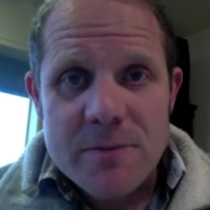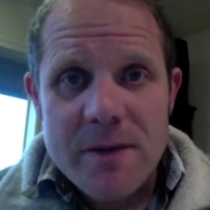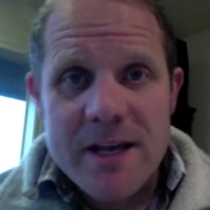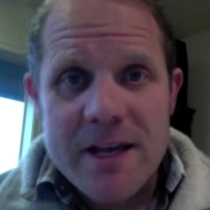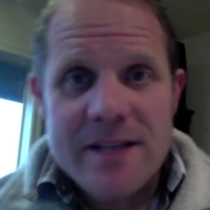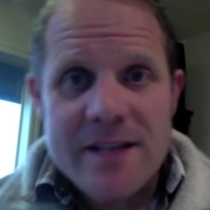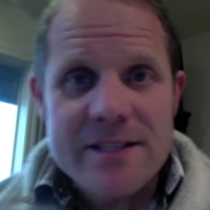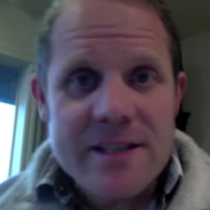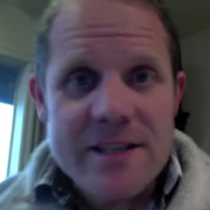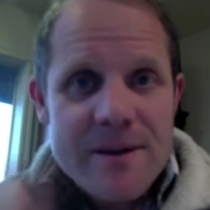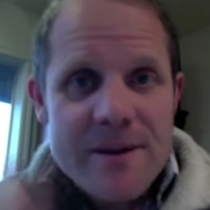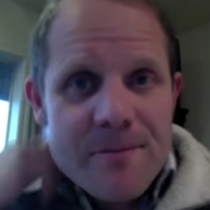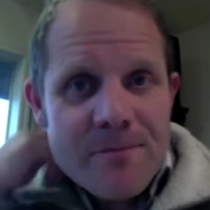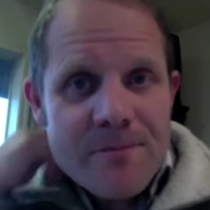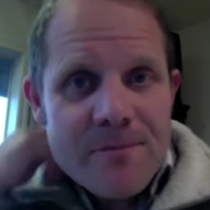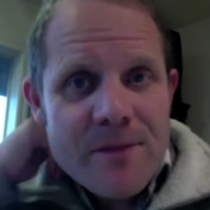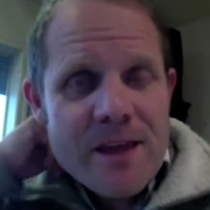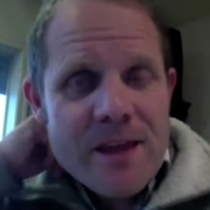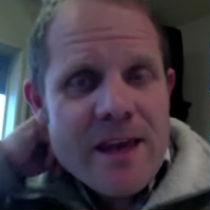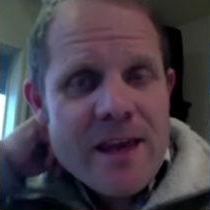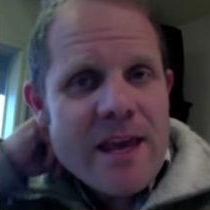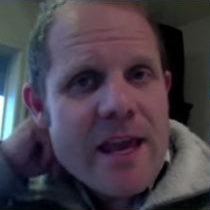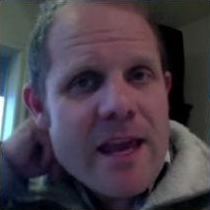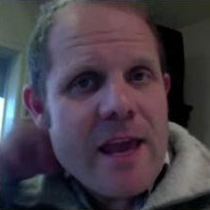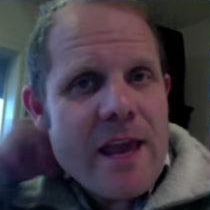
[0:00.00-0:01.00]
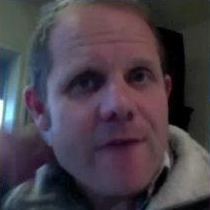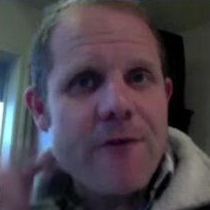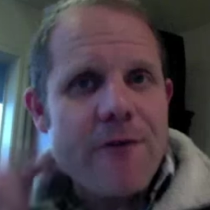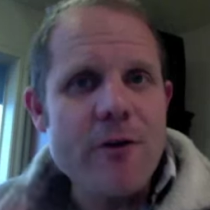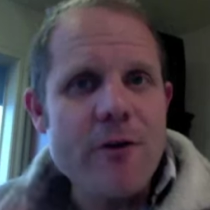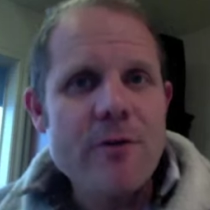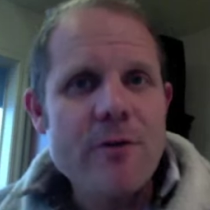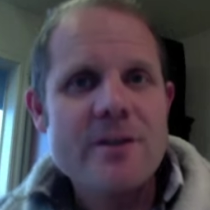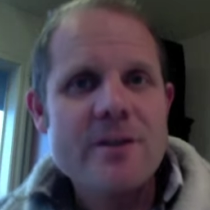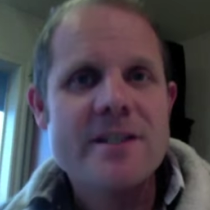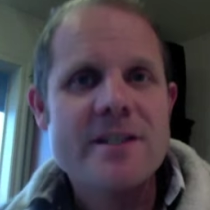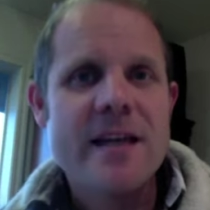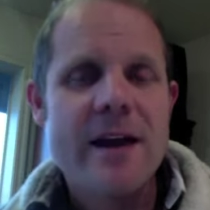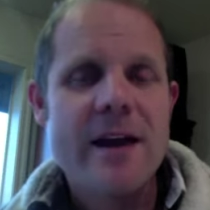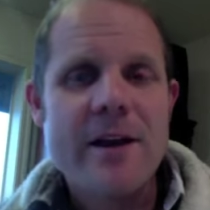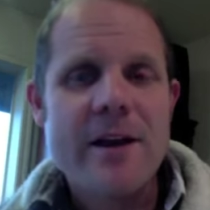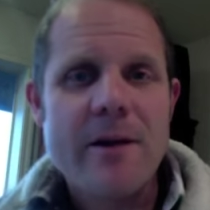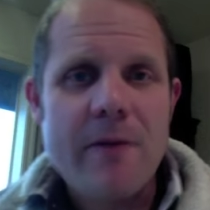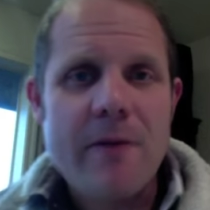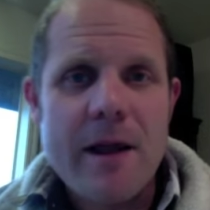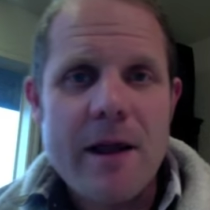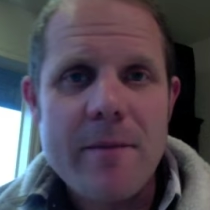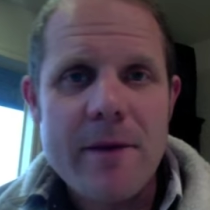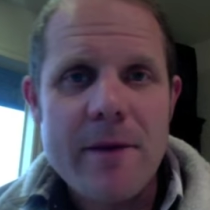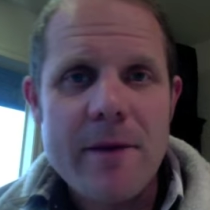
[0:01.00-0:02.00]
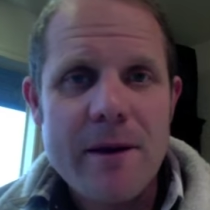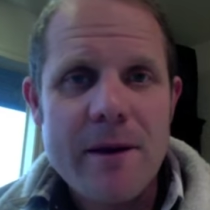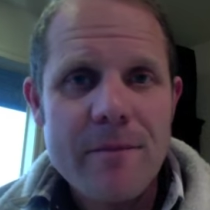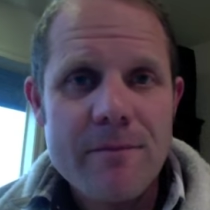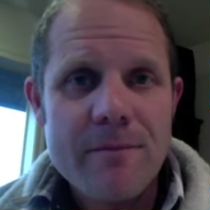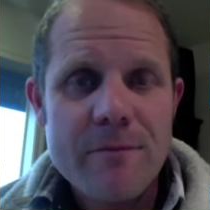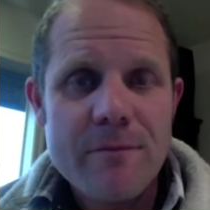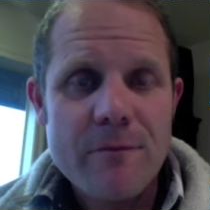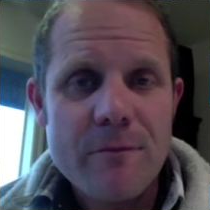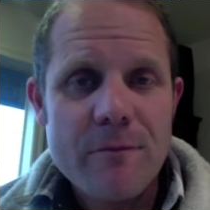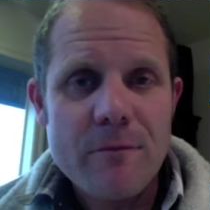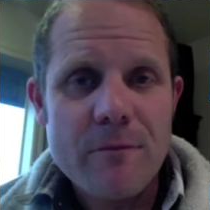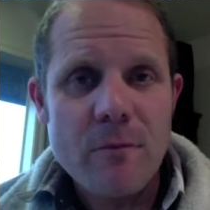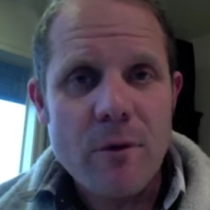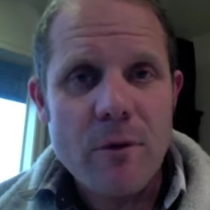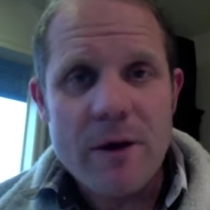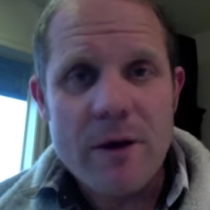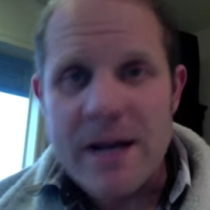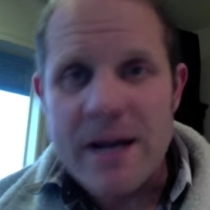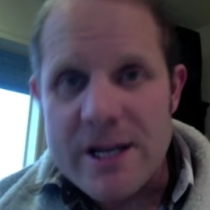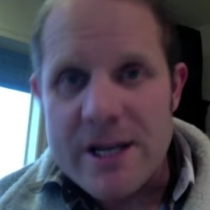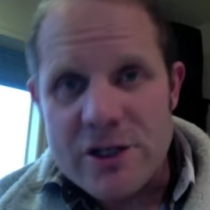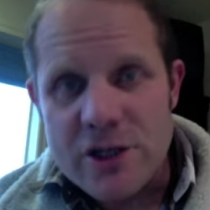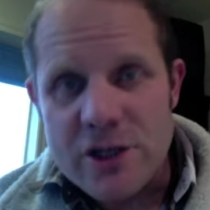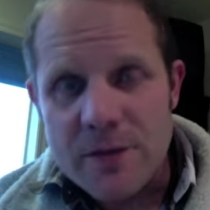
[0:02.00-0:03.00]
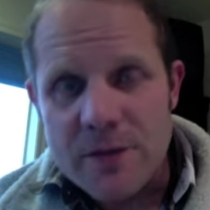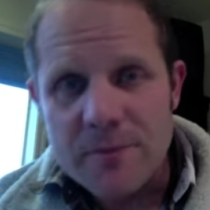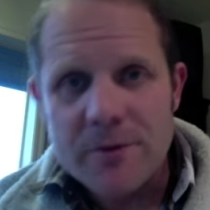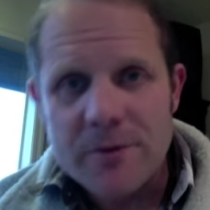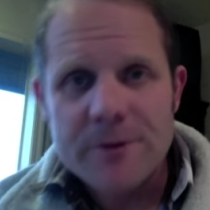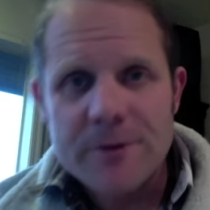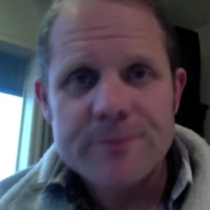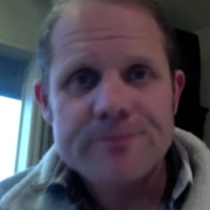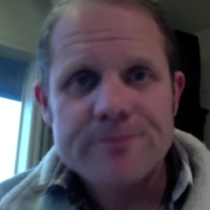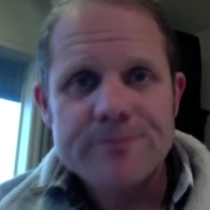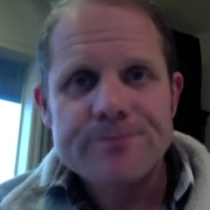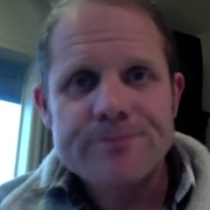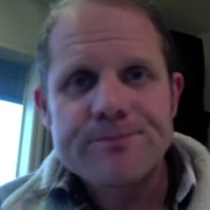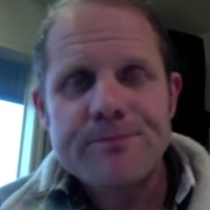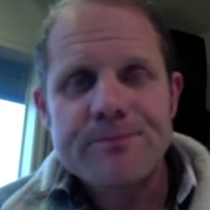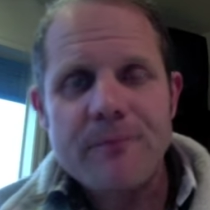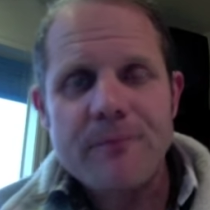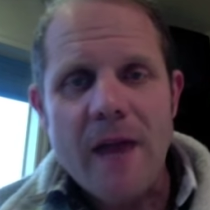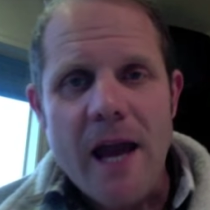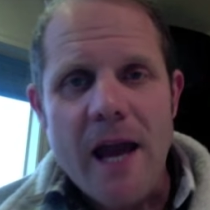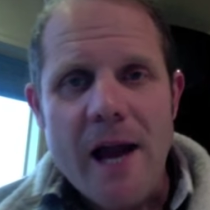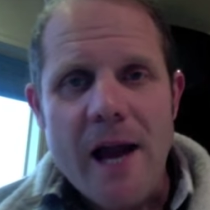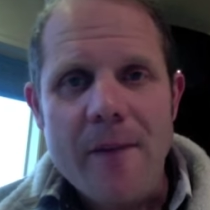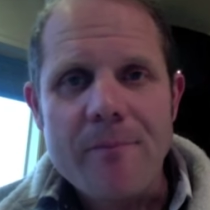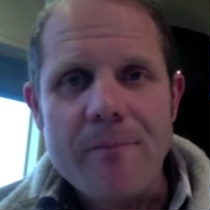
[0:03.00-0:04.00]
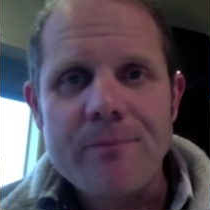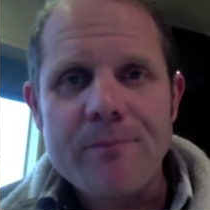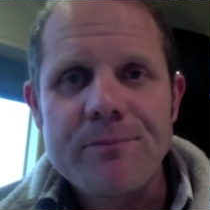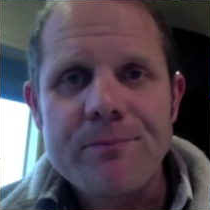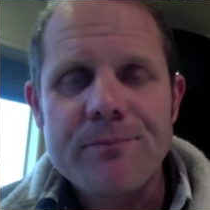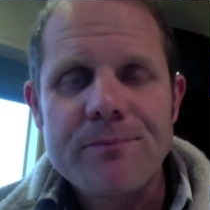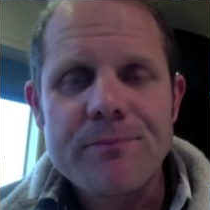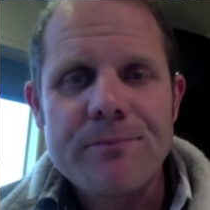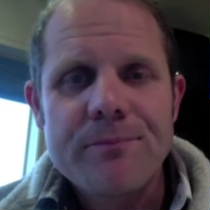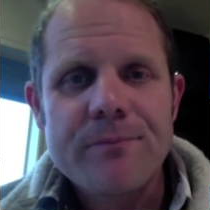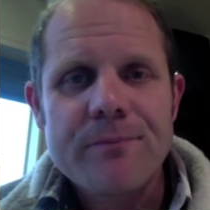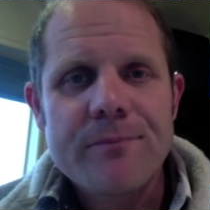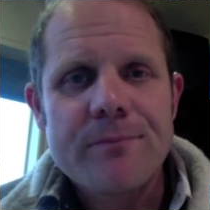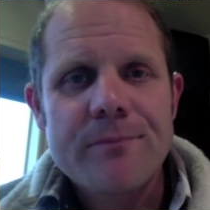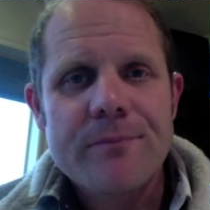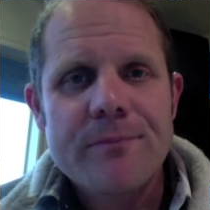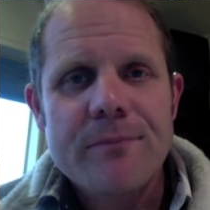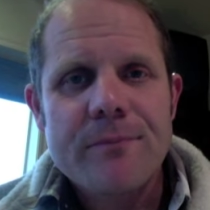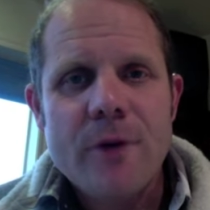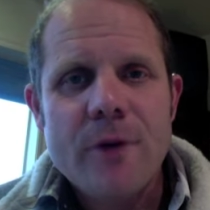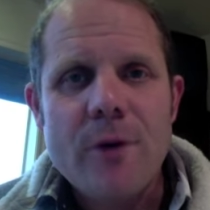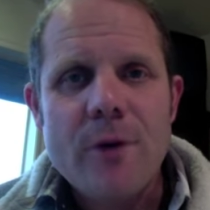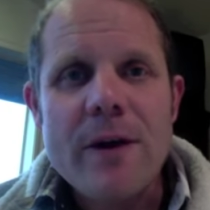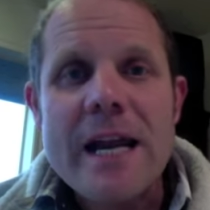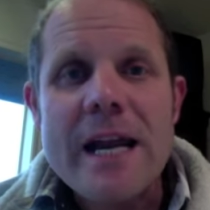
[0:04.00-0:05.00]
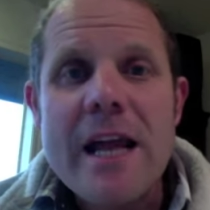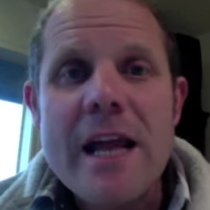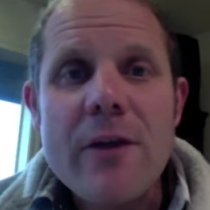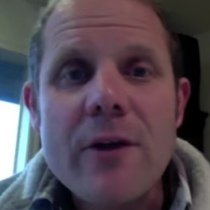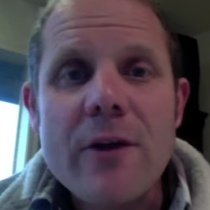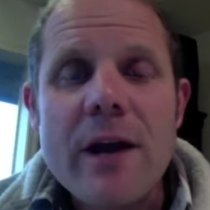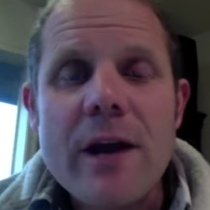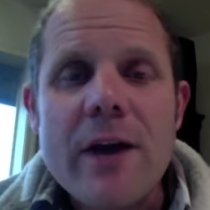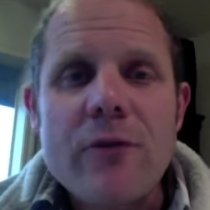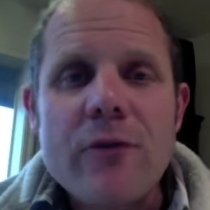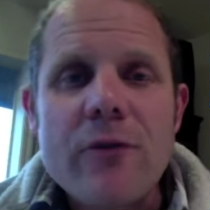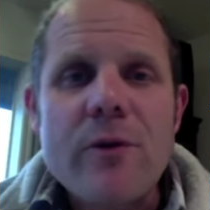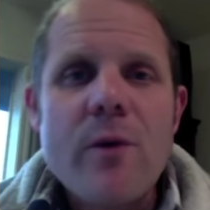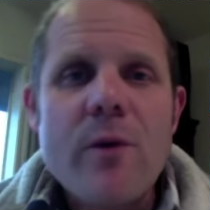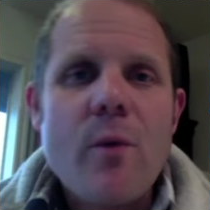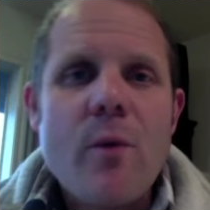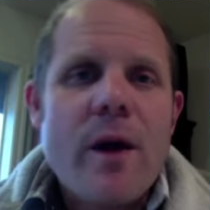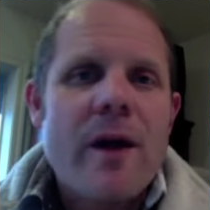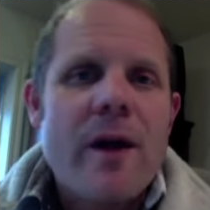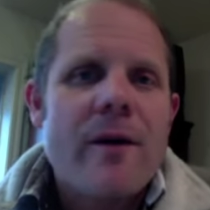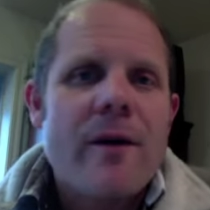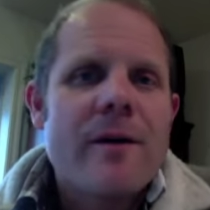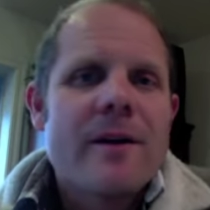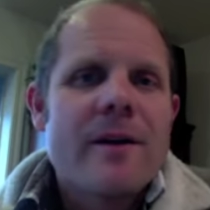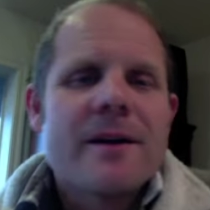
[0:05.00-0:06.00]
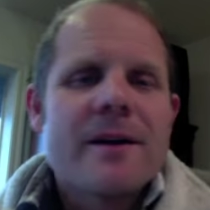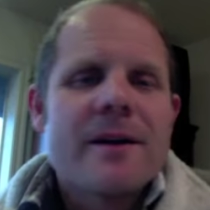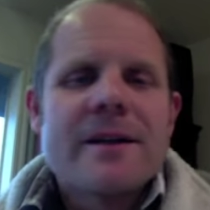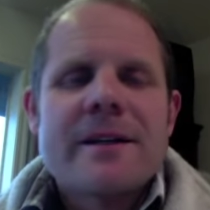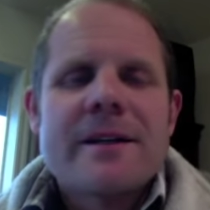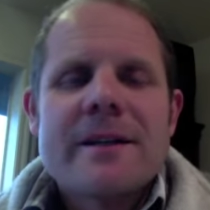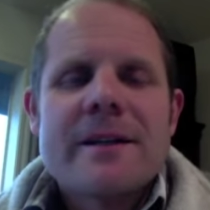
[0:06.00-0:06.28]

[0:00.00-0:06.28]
Because if you're in Saudi Arabia or Egypt um, or any other country where